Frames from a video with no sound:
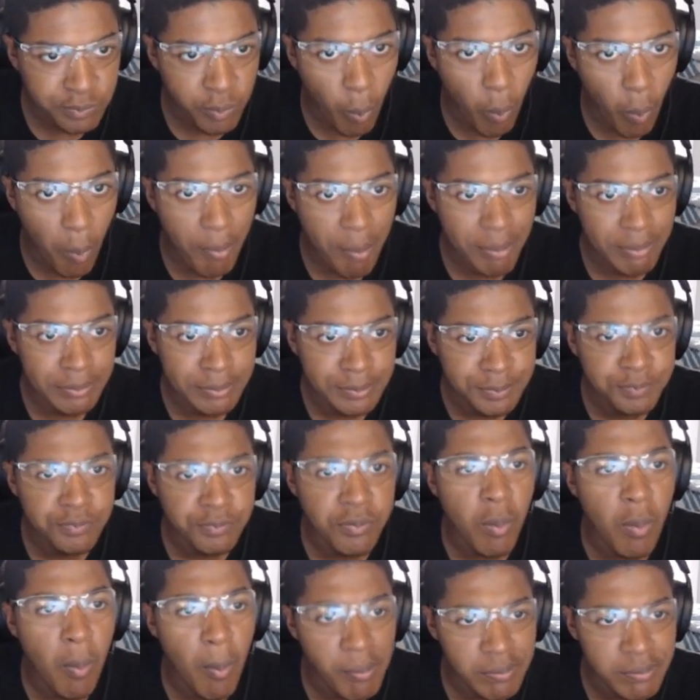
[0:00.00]

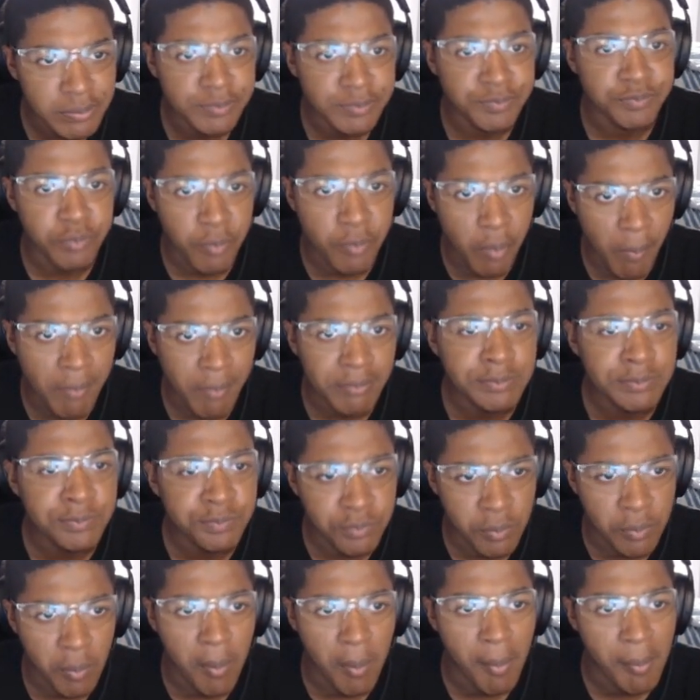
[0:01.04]
Mm-hmm.
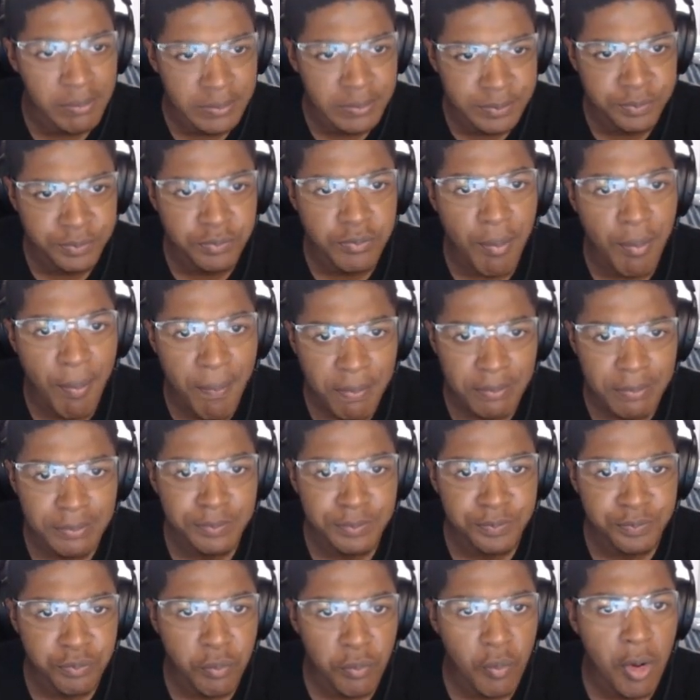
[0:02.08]

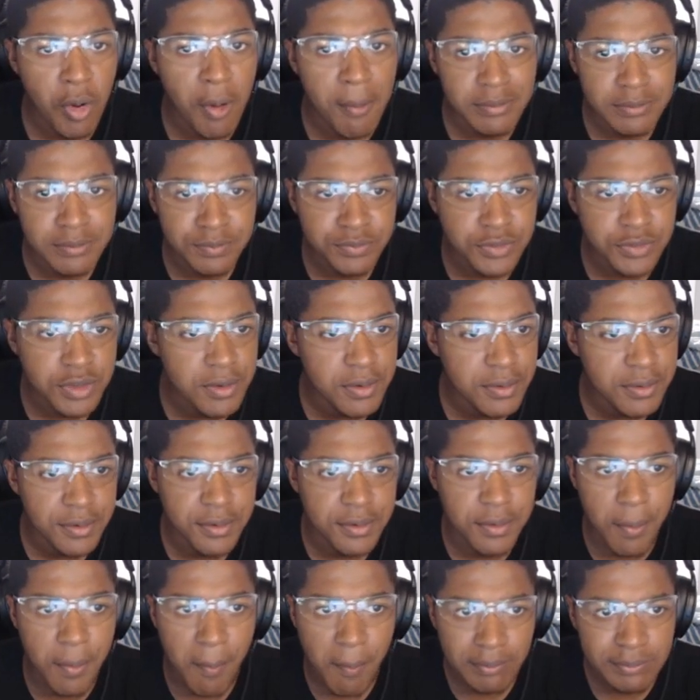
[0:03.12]
Mm-hmm. Thank
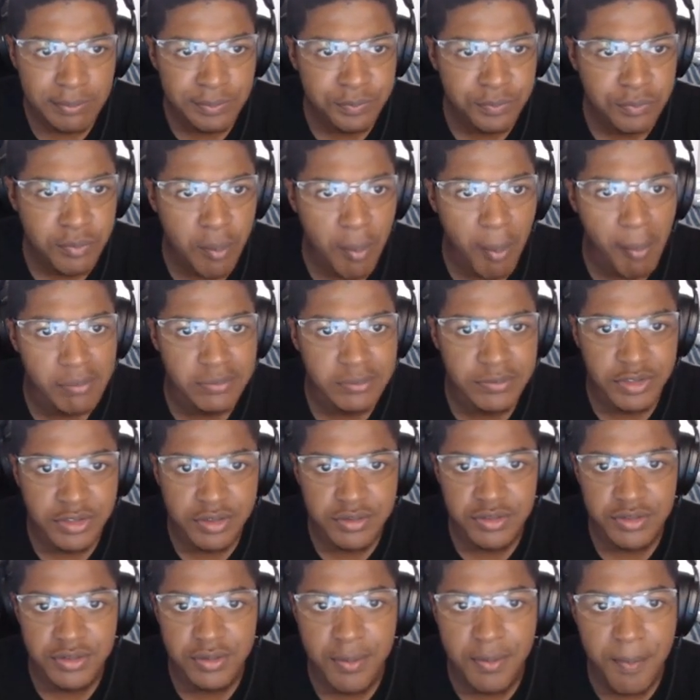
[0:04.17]
you. Let me
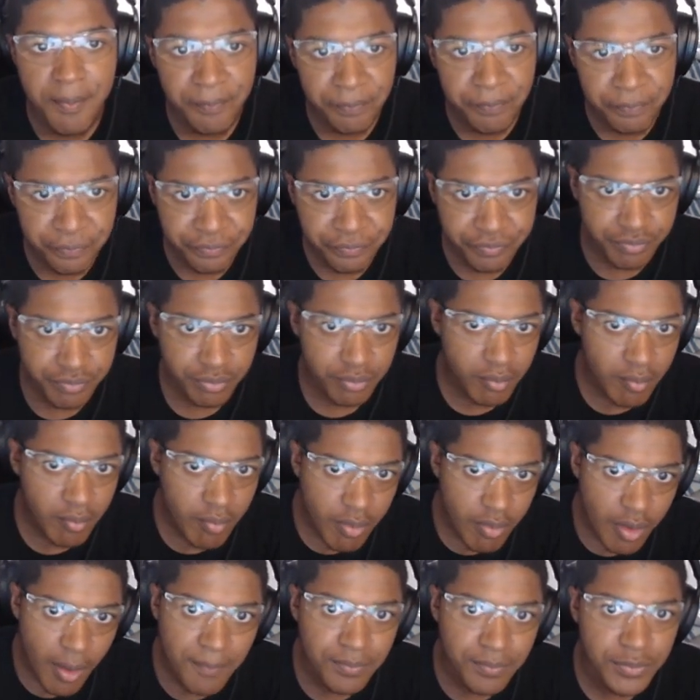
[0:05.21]
see.
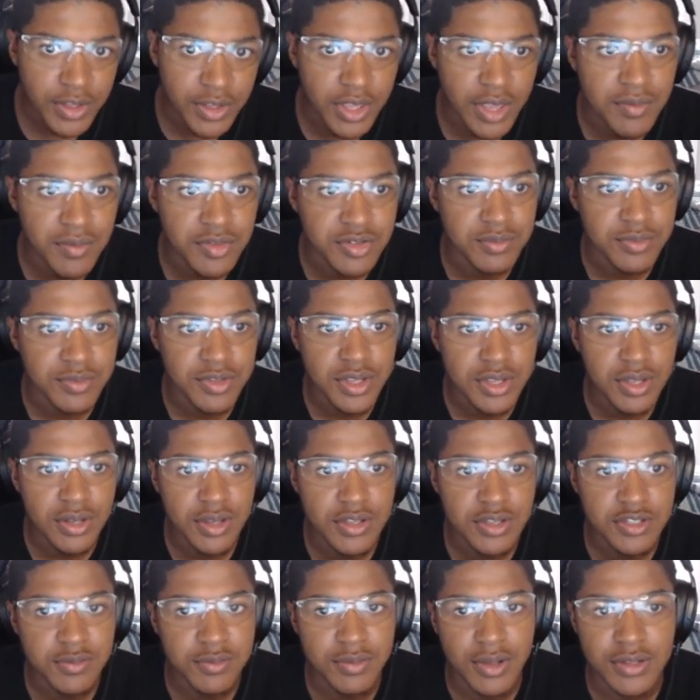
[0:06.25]
They gave you some
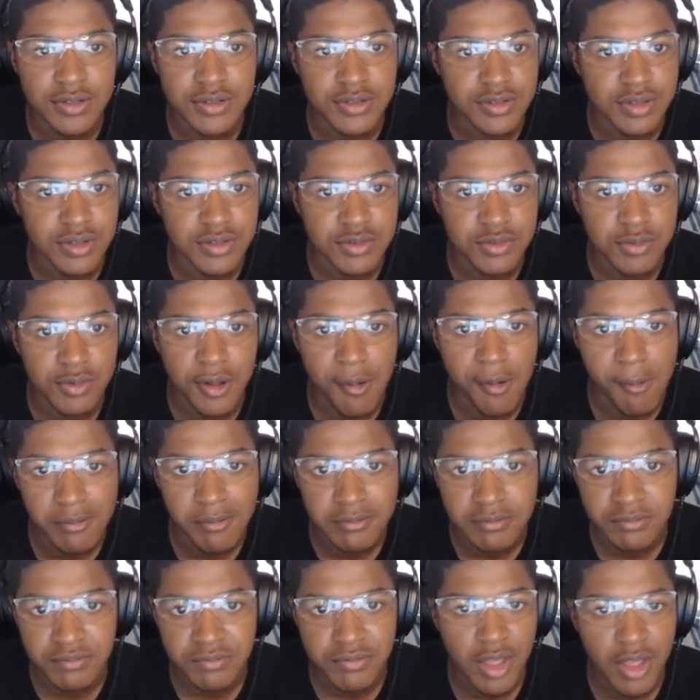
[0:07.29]
DNA slices as well.
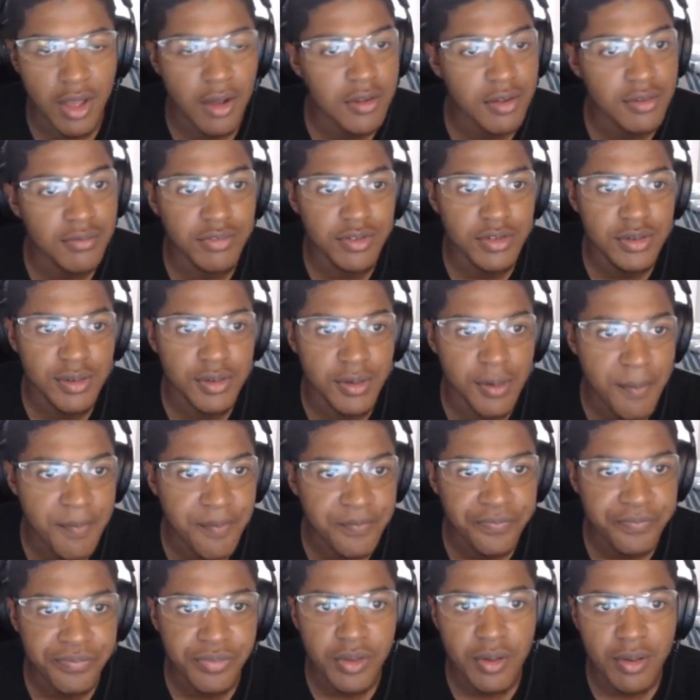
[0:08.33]
How
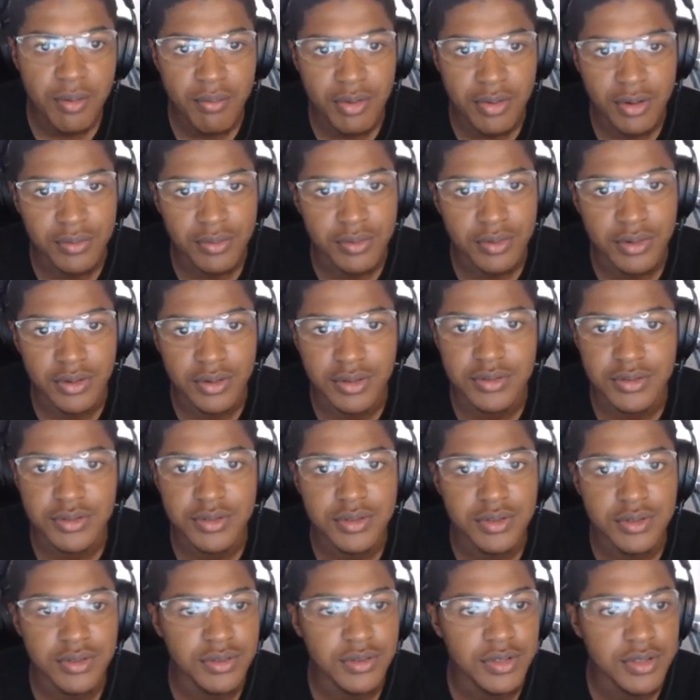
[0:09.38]
convenient. But of course,
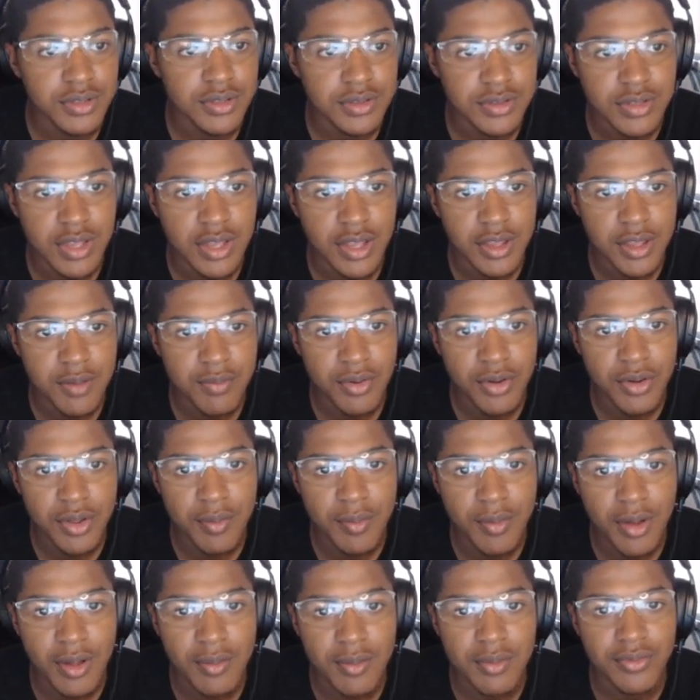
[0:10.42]
you'll need a second
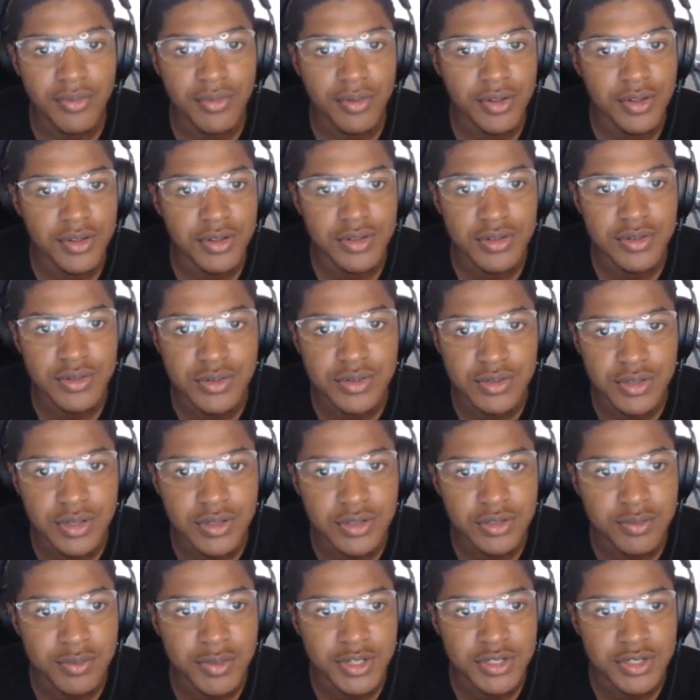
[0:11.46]
Pokemon before you can use
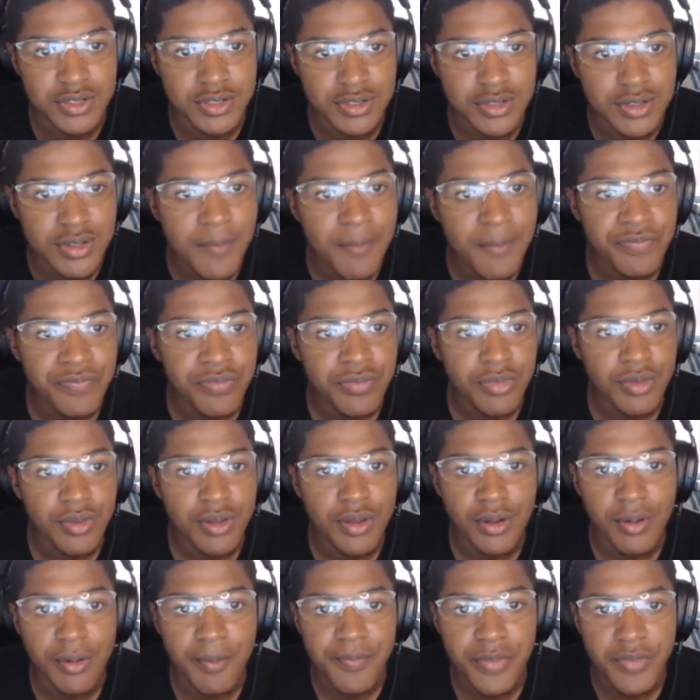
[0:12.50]
those bitches.
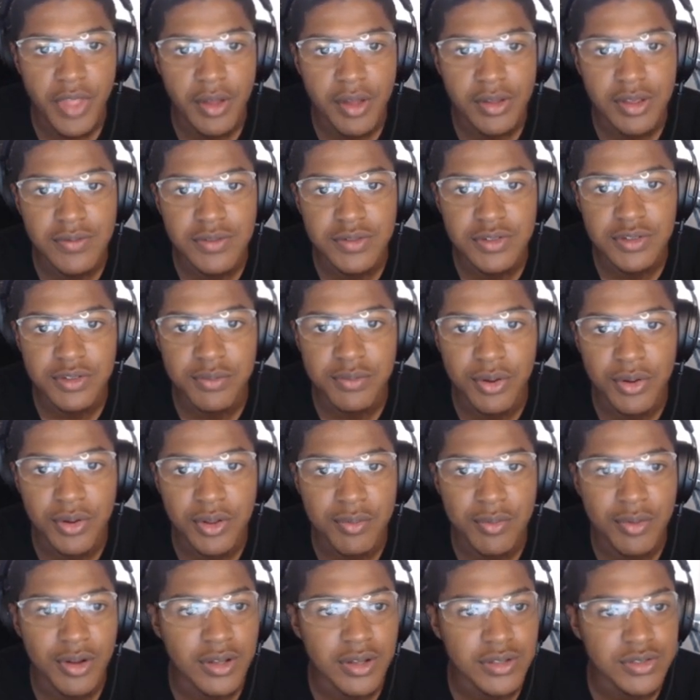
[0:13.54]
Yeah, I'll give you some
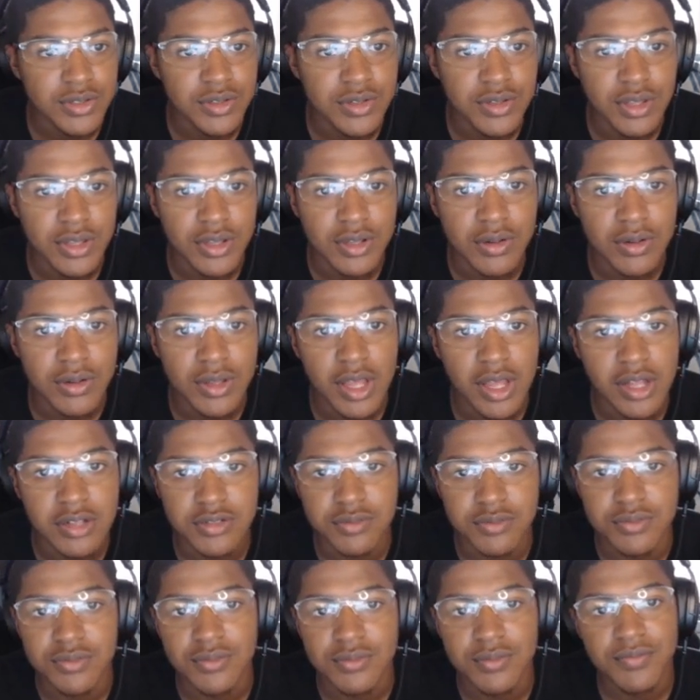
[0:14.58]
Pokeballs so you can go catch
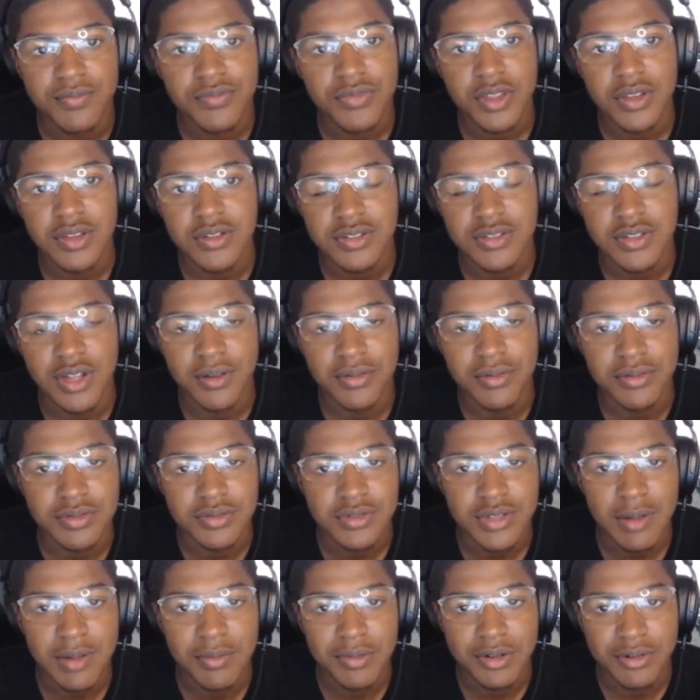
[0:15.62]
them. Stuff and
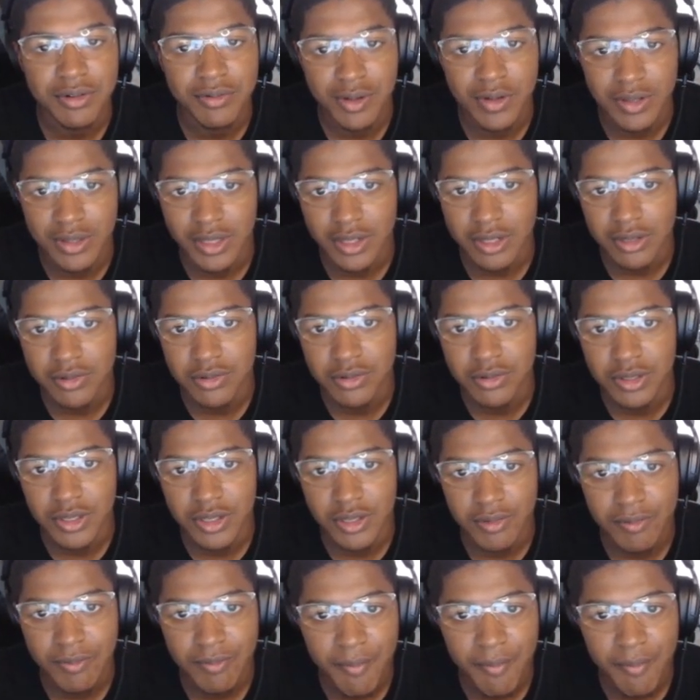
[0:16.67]
Stop running around like a hooligan.